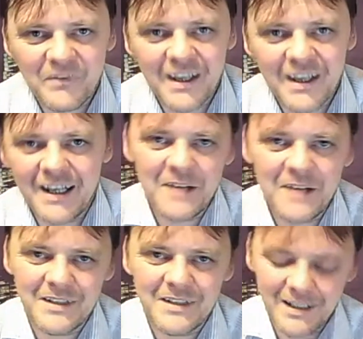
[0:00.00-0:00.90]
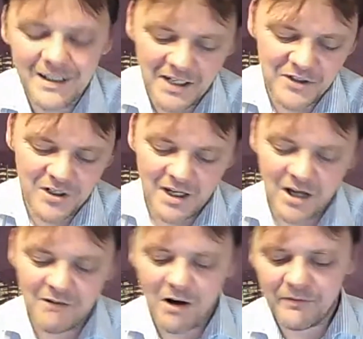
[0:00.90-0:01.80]

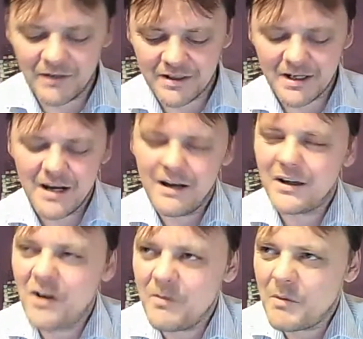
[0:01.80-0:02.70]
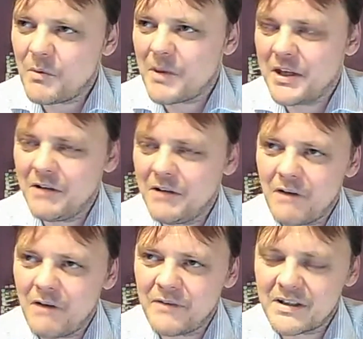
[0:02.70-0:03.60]
Her office, I can't remember whether her
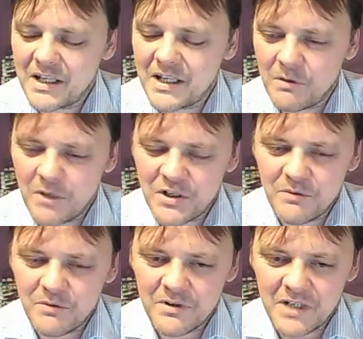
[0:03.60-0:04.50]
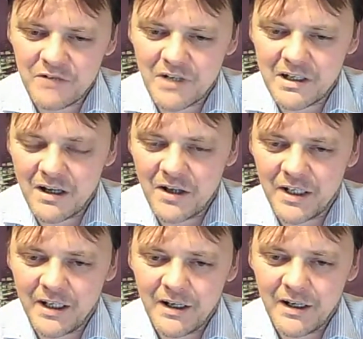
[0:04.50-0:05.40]
office said to her when she was district
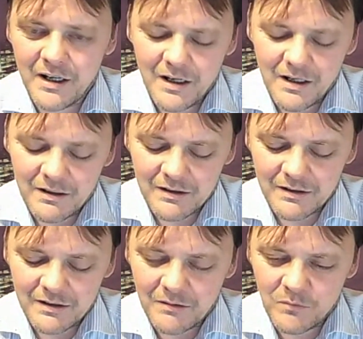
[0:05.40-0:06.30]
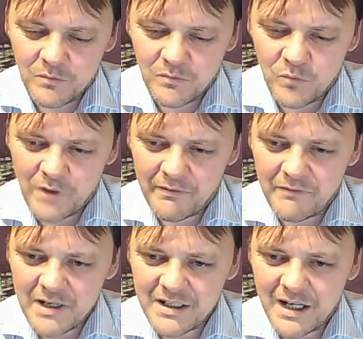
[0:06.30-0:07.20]
attorney, we've
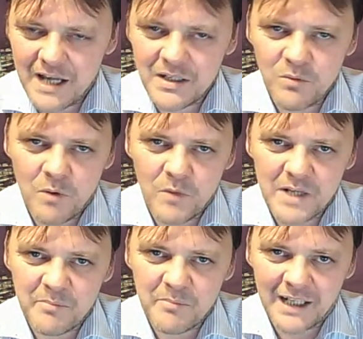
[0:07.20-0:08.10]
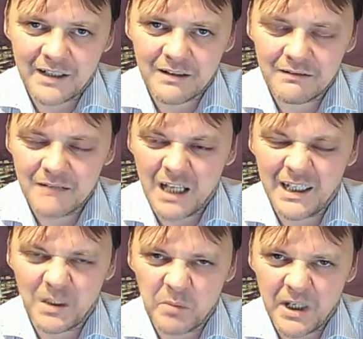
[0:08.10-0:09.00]
investigated One West Bank a
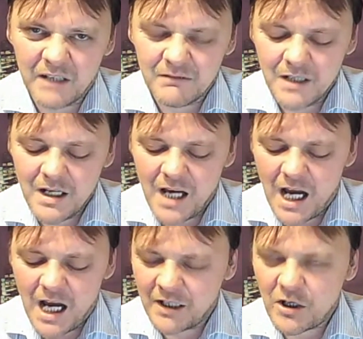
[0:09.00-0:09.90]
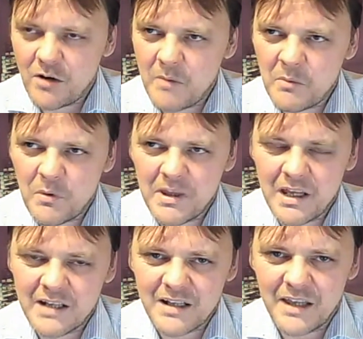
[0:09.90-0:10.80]
little bit, and I can't remember whether
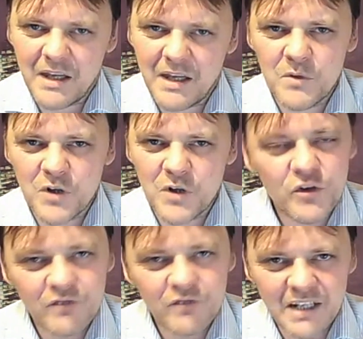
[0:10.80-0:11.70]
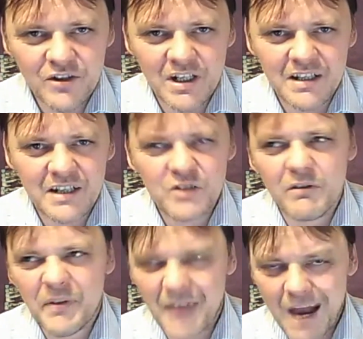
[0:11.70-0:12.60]
they said that it was 100 instances
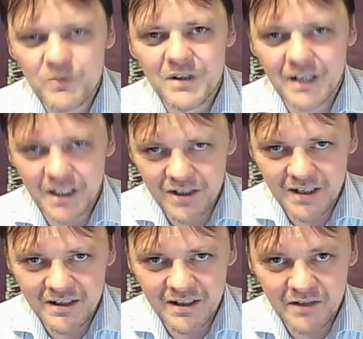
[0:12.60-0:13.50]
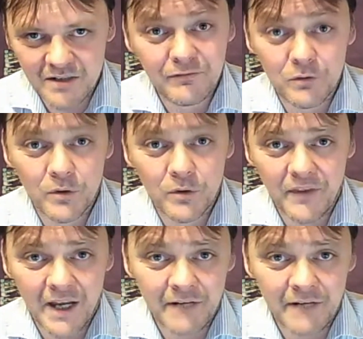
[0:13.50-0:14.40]
or 1,000 instances of fraud
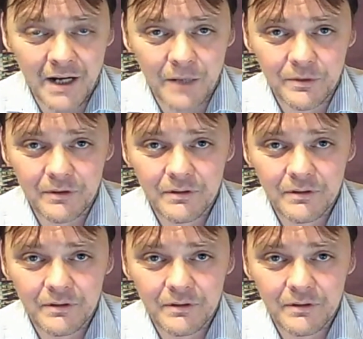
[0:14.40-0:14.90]
that they'd found.